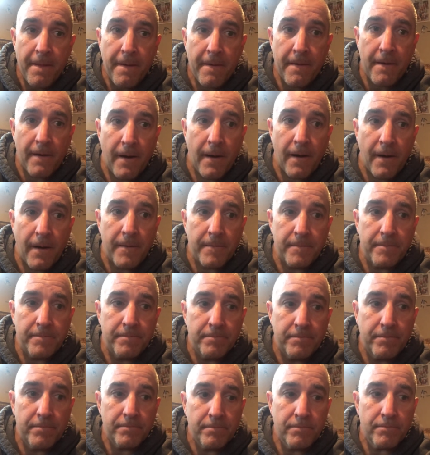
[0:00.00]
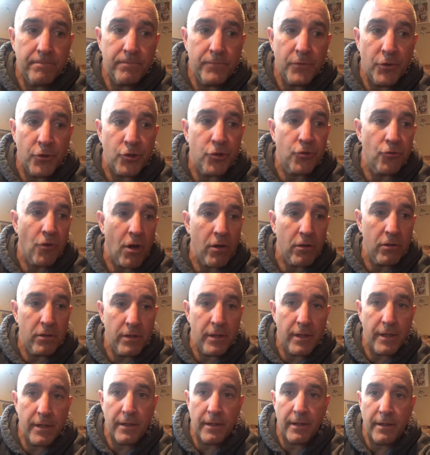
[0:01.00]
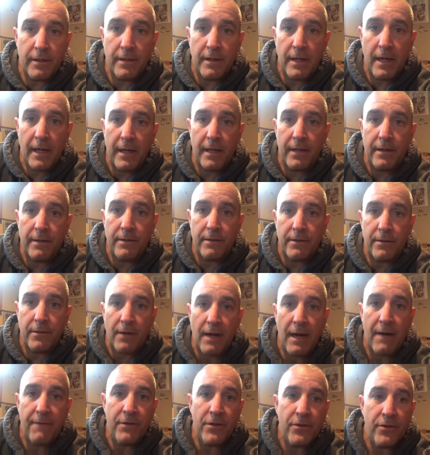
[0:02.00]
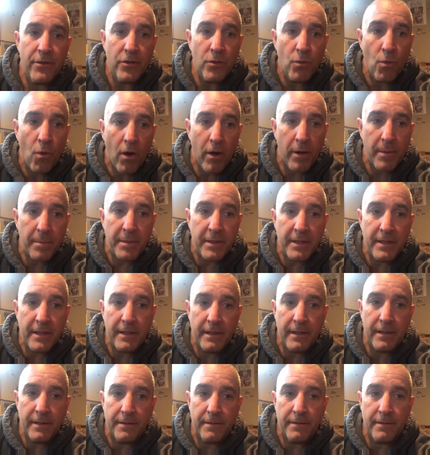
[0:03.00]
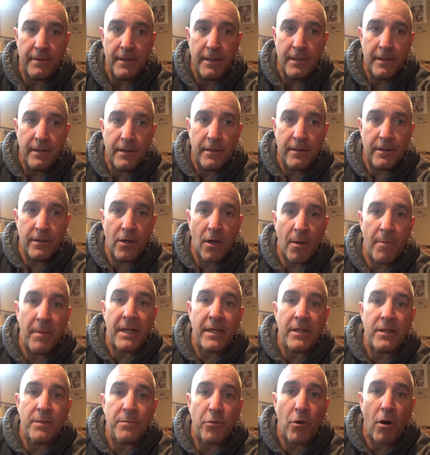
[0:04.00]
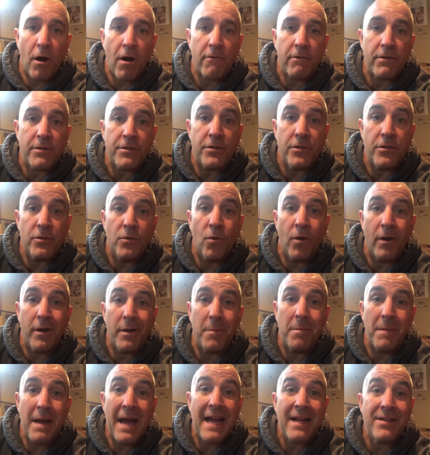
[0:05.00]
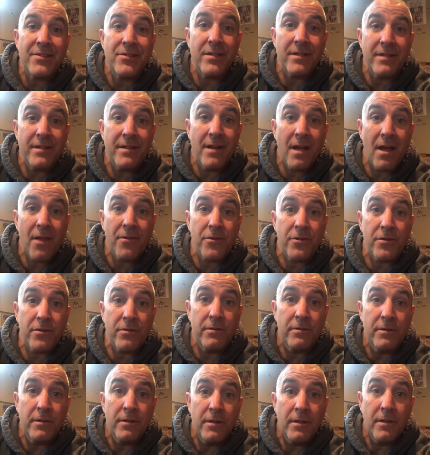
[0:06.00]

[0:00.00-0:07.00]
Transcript: you're struggling and you're heavier than you want to be and you're not making the progress that you want, imagine another,